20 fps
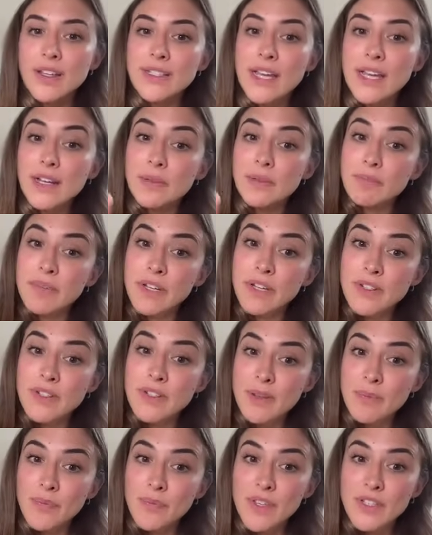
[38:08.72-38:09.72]
architect
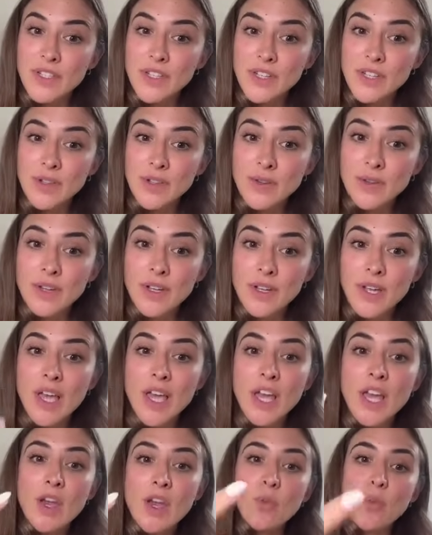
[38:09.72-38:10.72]
mirrors something to you,
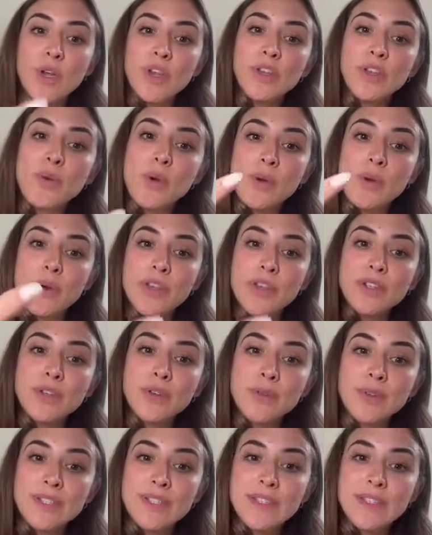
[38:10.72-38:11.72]
what you're going
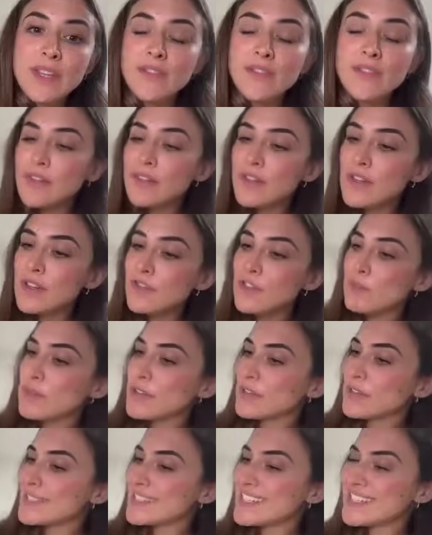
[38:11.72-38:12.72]
to receive, even if it
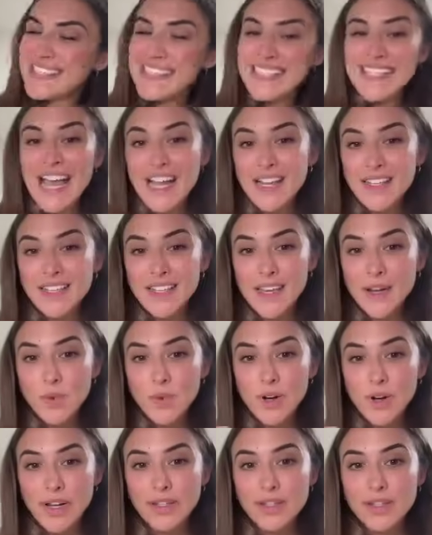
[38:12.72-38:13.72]
mirrored the exact same
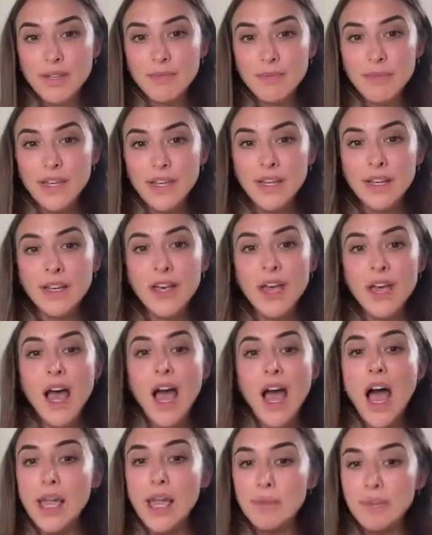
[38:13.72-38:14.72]
wording to me,
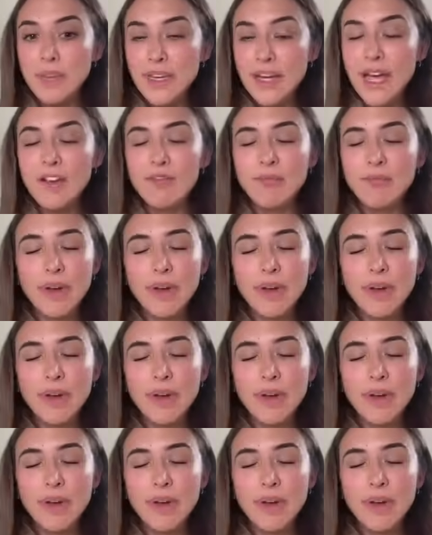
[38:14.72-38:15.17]
I'm going to